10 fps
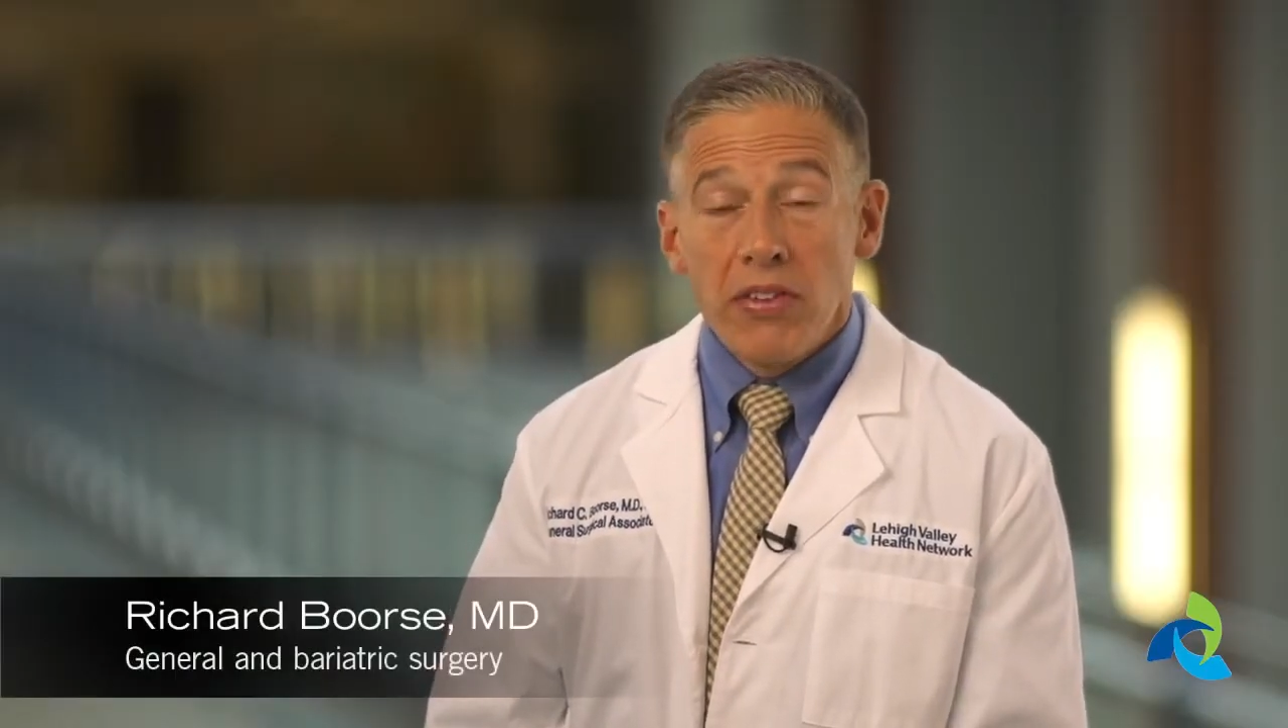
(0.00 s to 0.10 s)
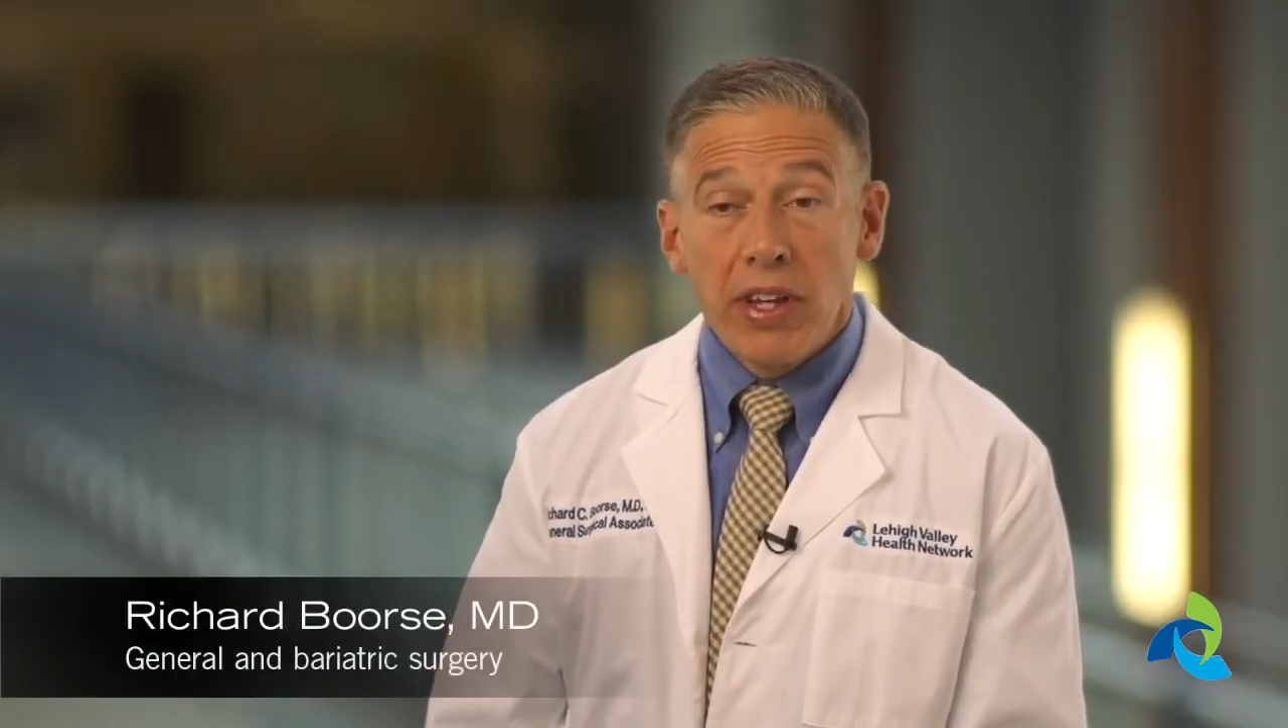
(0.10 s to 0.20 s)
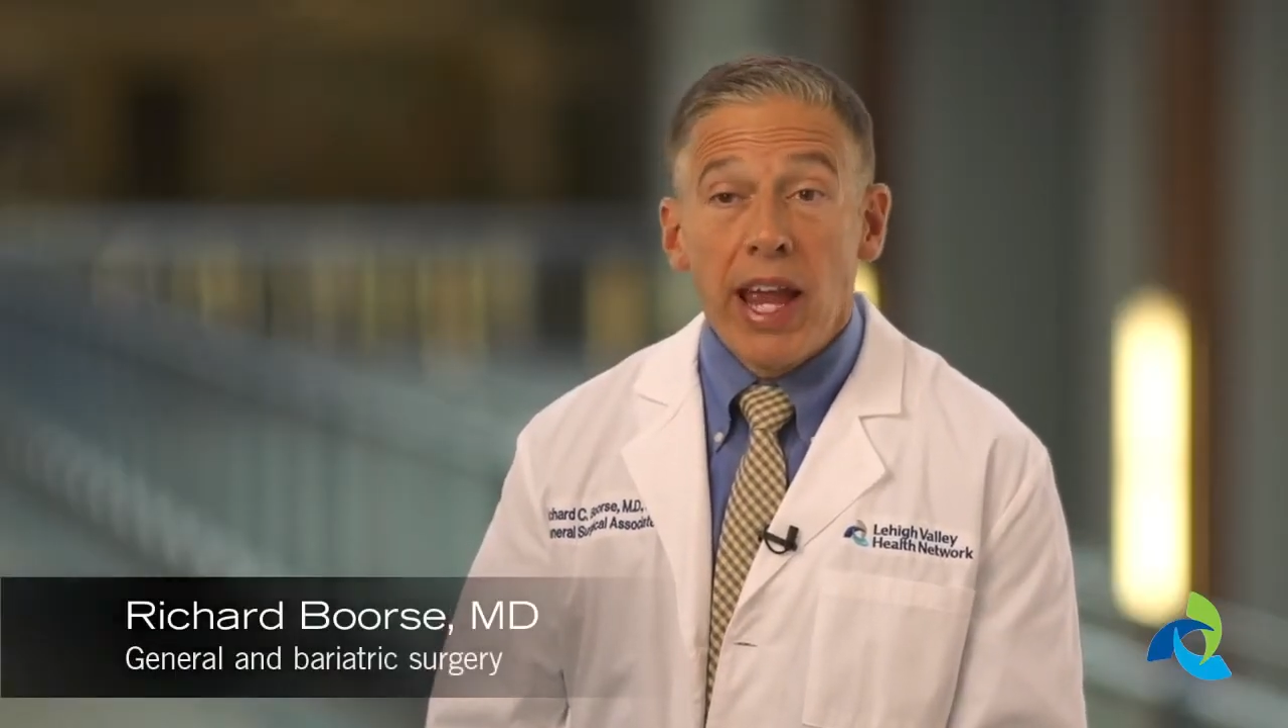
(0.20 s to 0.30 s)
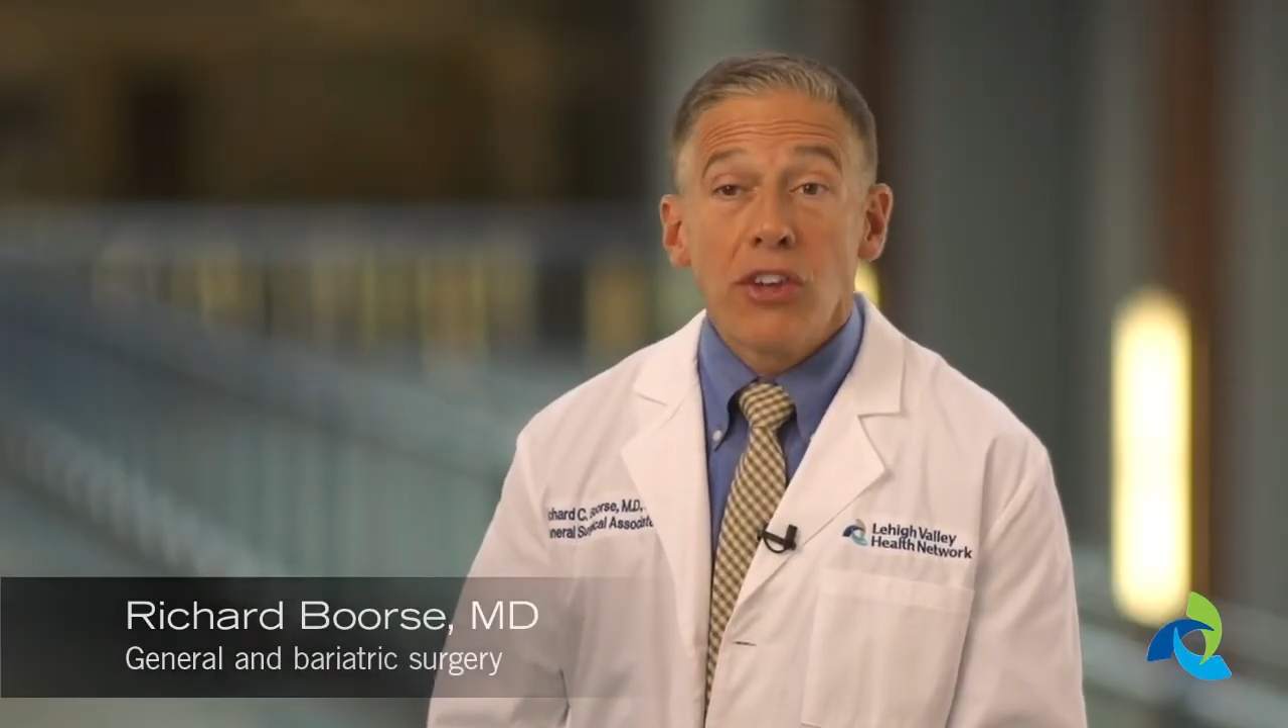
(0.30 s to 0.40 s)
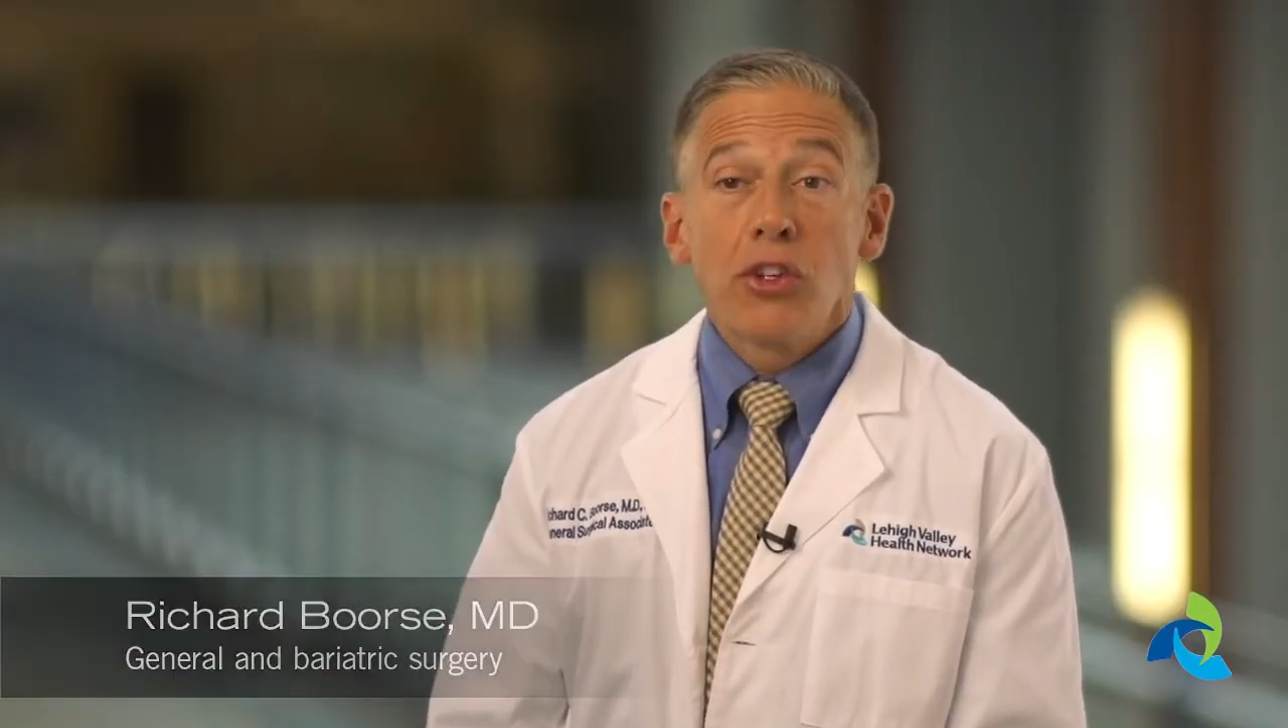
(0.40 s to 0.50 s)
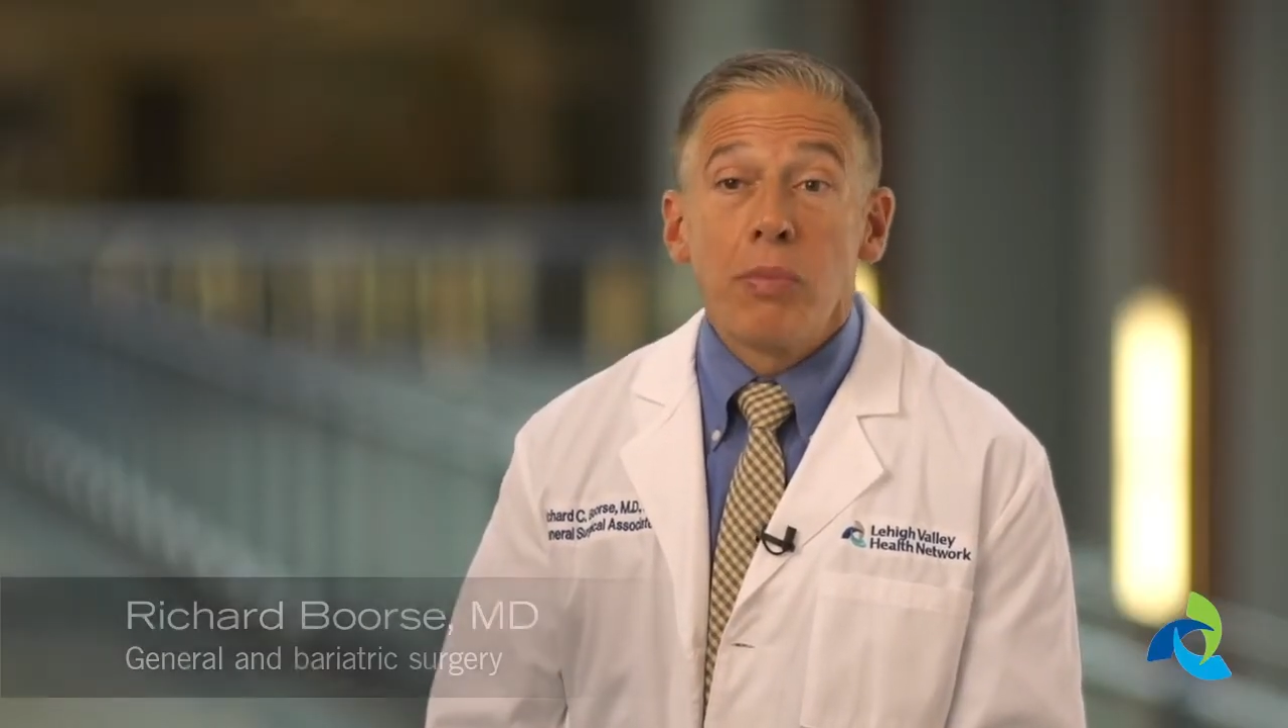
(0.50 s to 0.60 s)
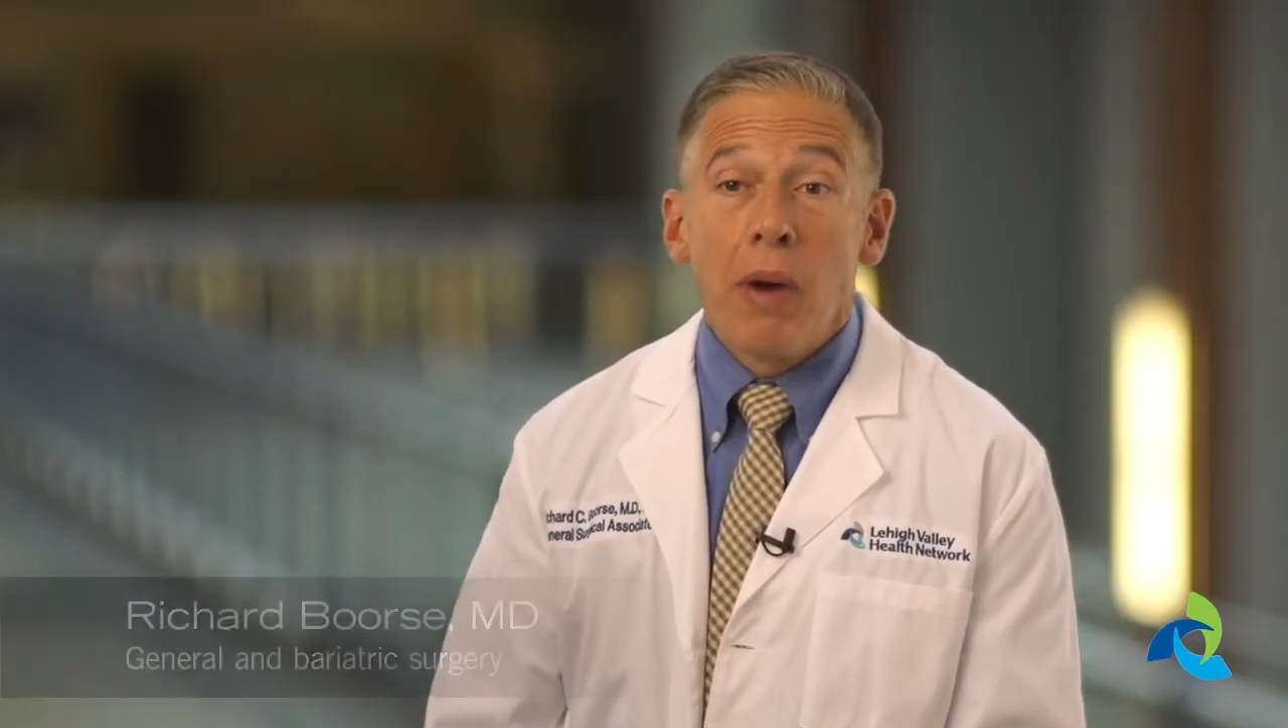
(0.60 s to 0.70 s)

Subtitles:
is the gastric